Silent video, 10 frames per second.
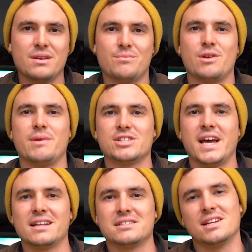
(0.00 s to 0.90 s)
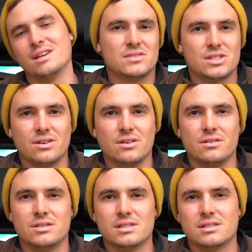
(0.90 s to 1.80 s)
pretty much your hat sit in.
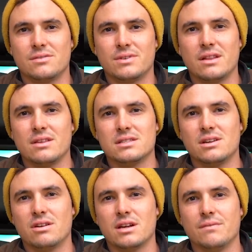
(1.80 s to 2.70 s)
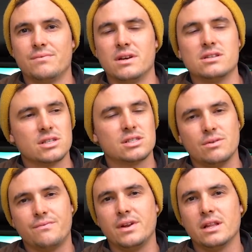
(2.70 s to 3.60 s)
So just sort of getting the interior comfort, just
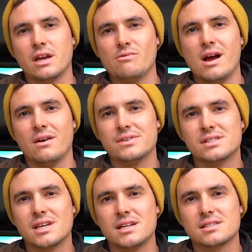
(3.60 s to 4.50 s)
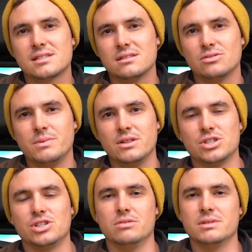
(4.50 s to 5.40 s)
fiddling around with the seats a little bit, the
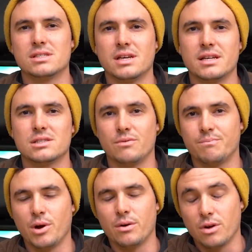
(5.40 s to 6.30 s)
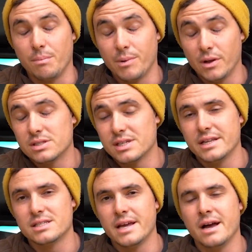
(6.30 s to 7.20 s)
Scheel-man Seats. We've got both
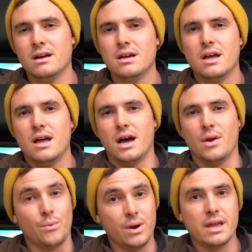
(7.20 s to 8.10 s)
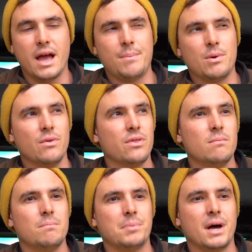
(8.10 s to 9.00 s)
seats now. Really happy with
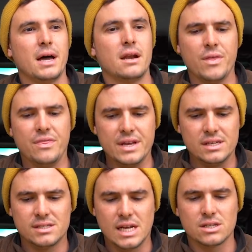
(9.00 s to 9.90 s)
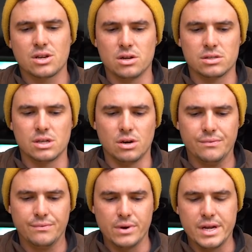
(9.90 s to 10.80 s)
them, but with the center console
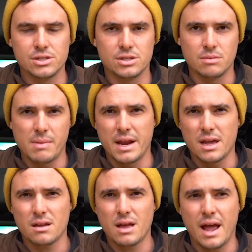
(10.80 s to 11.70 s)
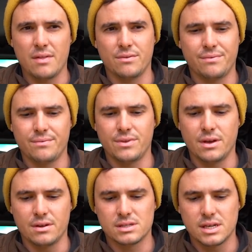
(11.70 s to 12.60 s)
fridge, the Dometic, and
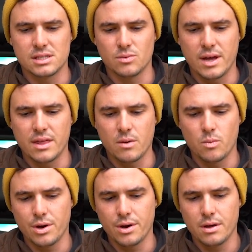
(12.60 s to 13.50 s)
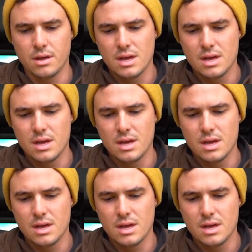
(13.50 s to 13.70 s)
the seats the way they were,